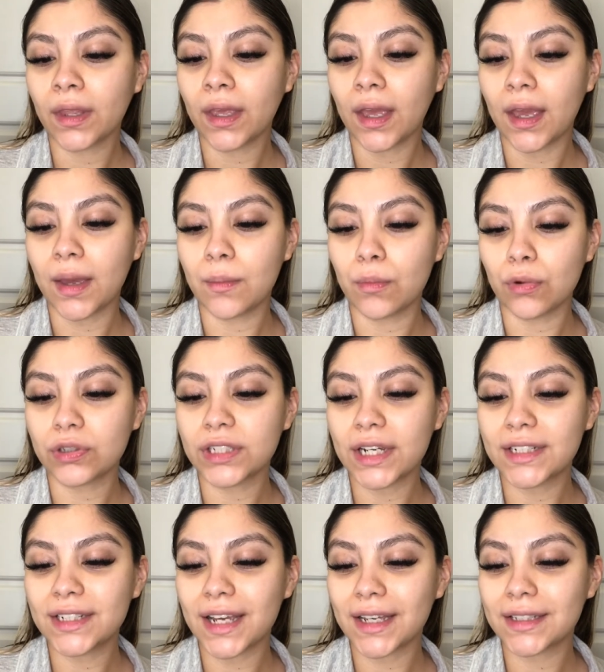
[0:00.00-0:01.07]
a
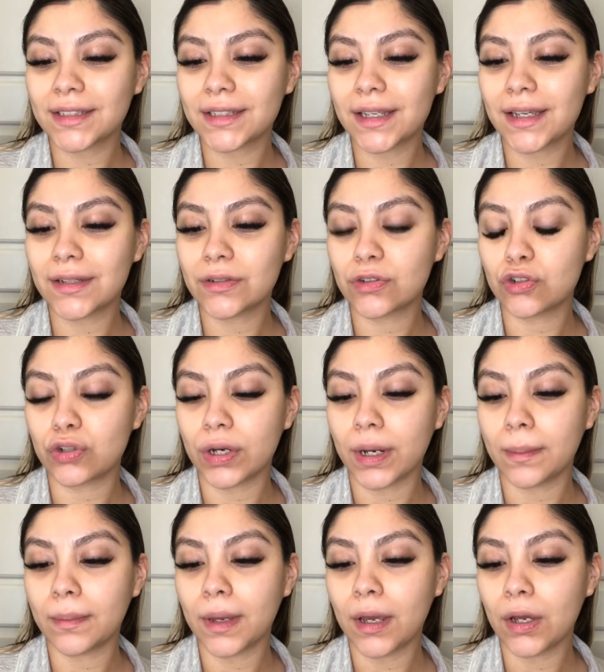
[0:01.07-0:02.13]
multitasking
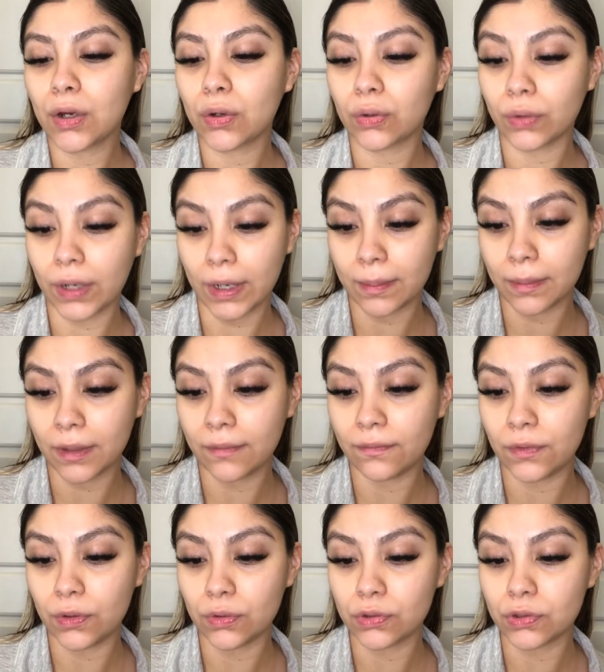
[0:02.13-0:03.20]
dream cream
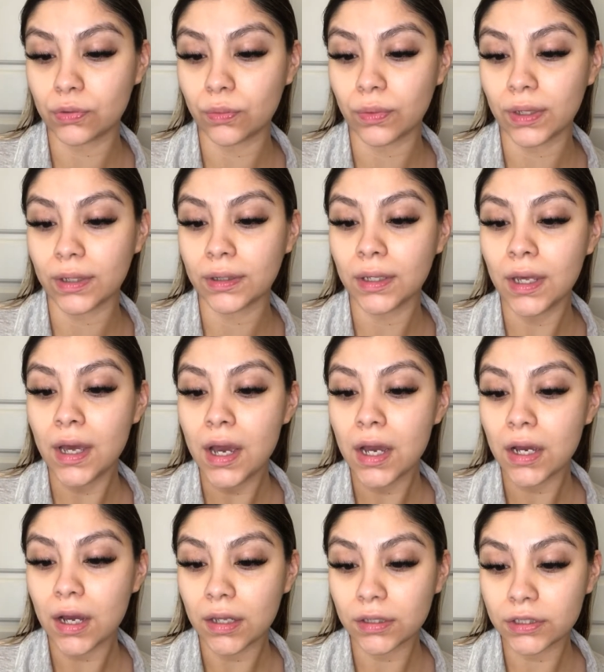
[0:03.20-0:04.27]
infused with
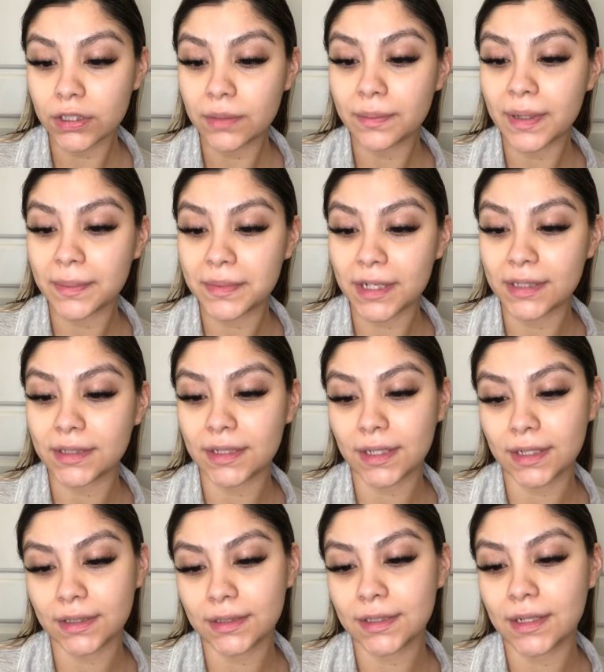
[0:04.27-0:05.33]
collagen, peptides, and
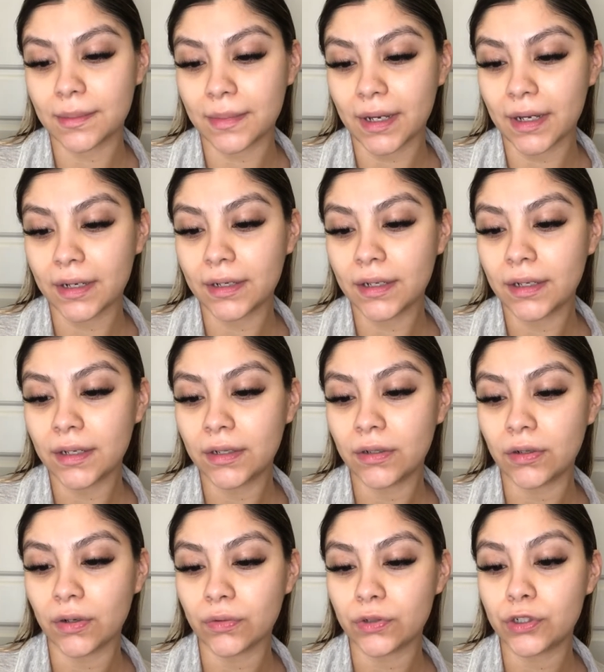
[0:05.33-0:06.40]
niacinamide,
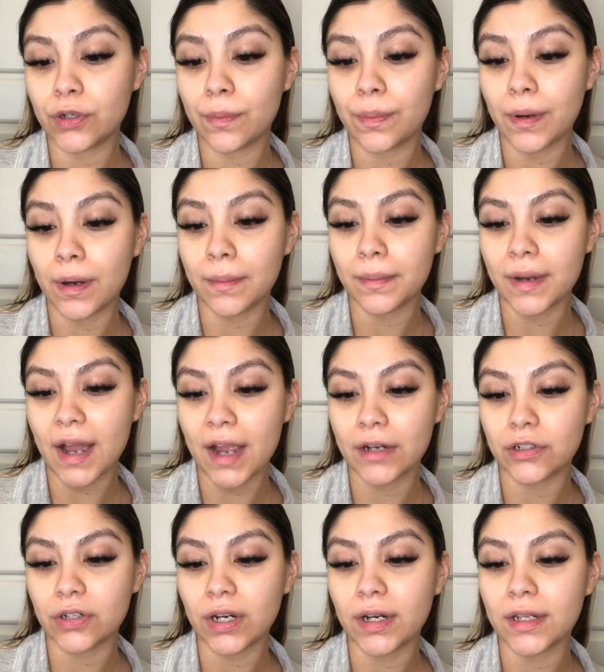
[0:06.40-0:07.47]
known to pump,
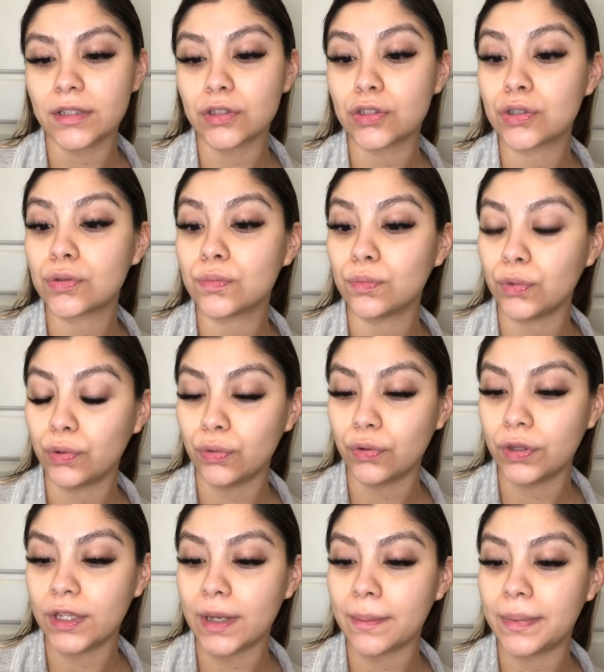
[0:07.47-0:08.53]
hydrate, and smooth
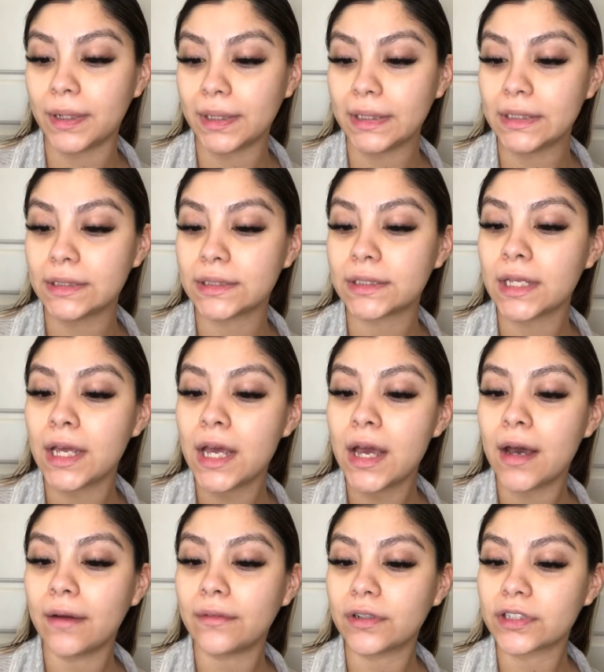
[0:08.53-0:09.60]
the appearance
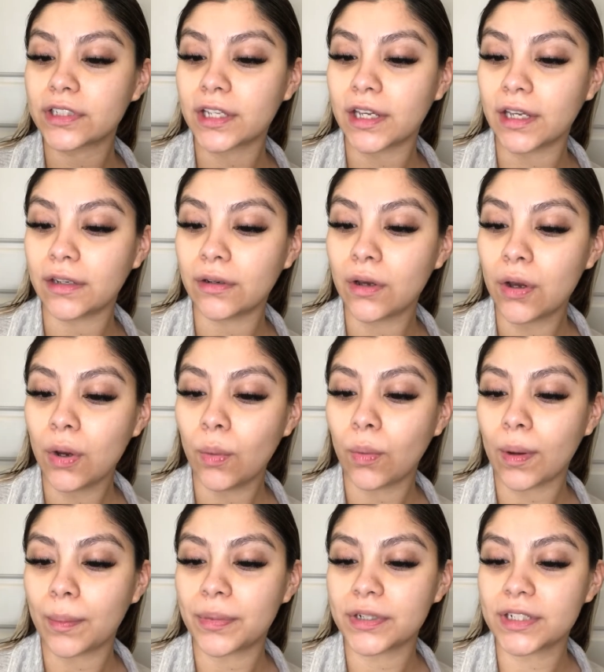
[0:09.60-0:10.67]
of your skin
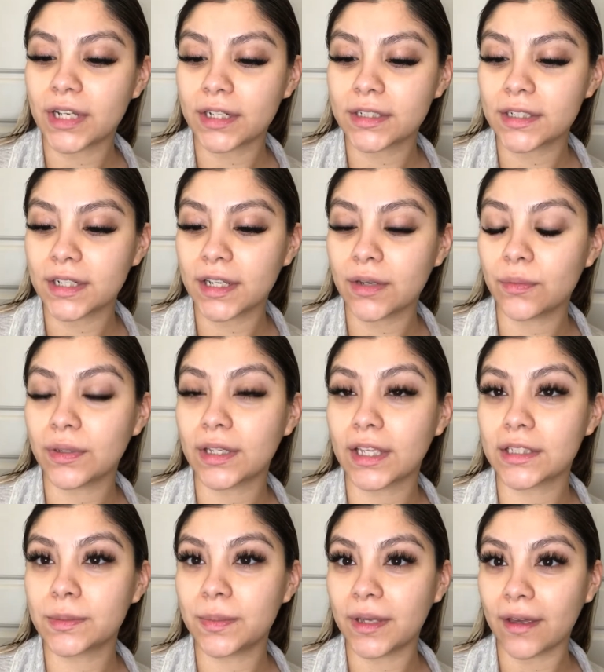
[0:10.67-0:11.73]
while protecting it with
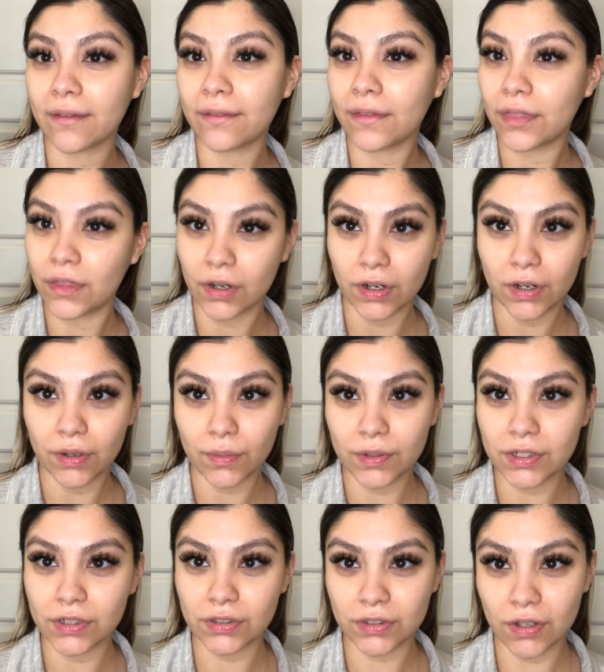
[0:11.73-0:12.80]
SPF 30,
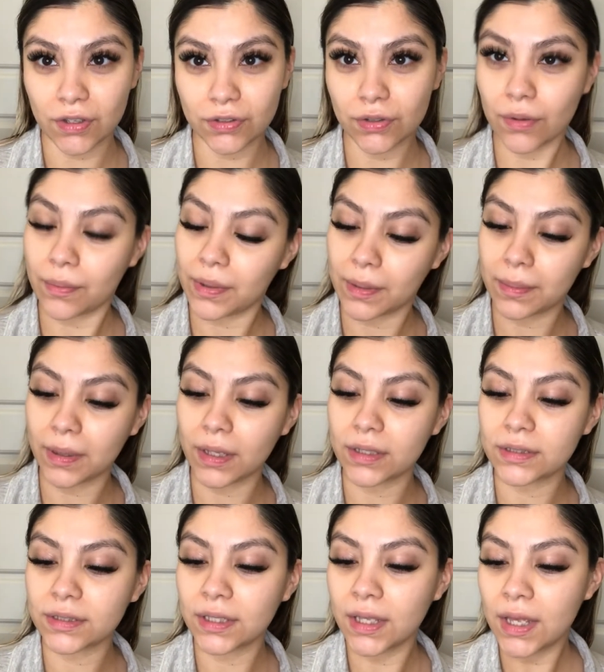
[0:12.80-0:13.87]
which is also a big plus.